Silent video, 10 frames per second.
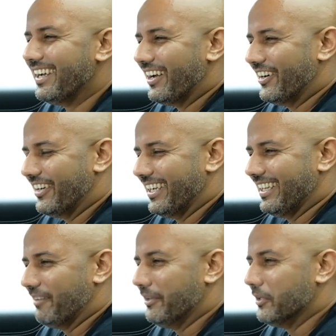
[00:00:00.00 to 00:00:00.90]
Alright,
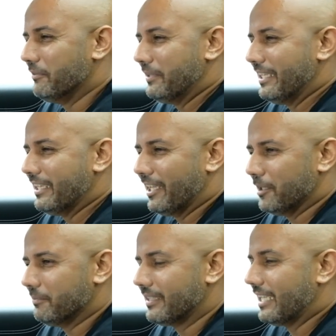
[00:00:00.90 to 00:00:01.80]
let me know if you need
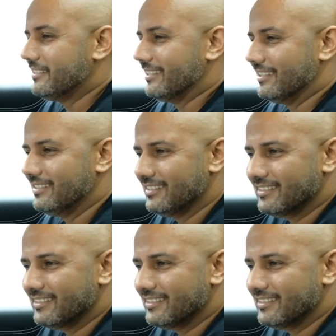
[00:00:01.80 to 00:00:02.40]
help. Cancel.